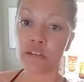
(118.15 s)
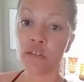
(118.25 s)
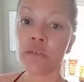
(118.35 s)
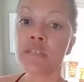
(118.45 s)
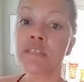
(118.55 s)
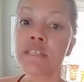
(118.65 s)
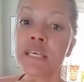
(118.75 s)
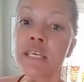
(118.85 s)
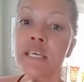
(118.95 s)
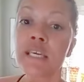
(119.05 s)
and you can
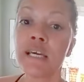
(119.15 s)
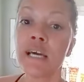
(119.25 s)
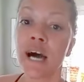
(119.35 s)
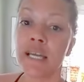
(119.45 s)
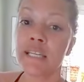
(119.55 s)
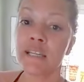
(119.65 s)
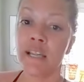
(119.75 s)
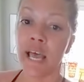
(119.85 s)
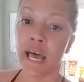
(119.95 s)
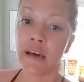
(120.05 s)
see I didn't
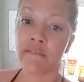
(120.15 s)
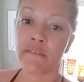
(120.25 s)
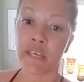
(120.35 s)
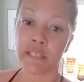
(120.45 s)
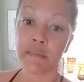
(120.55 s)
have this.